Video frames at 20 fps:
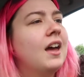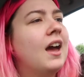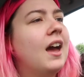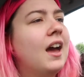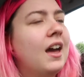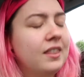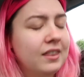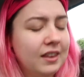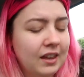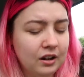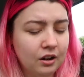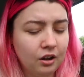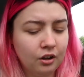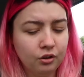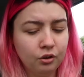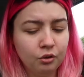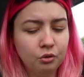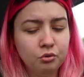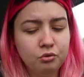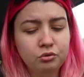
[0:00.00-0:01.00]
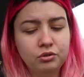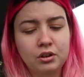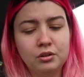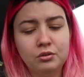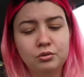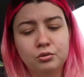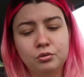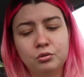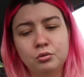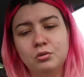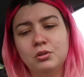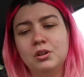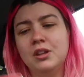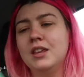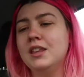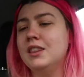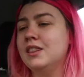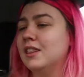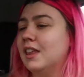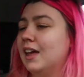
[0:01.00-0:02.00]
And then I also saw
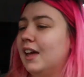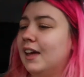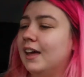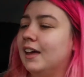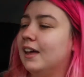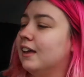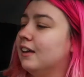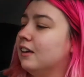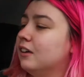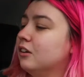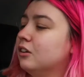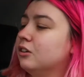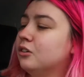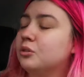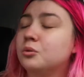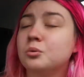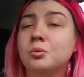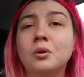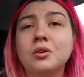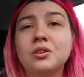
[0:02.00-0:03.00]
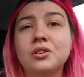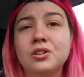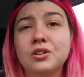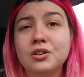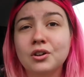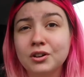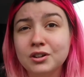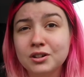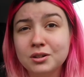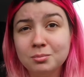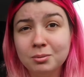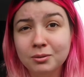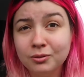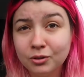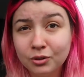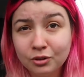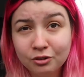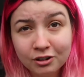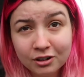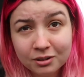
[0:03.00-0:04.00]
in there 'Twas the Night
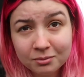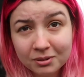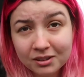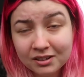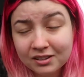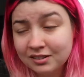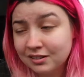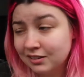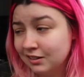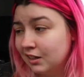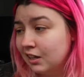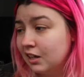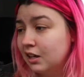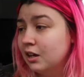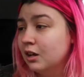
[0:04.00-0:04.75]
Before Christmas,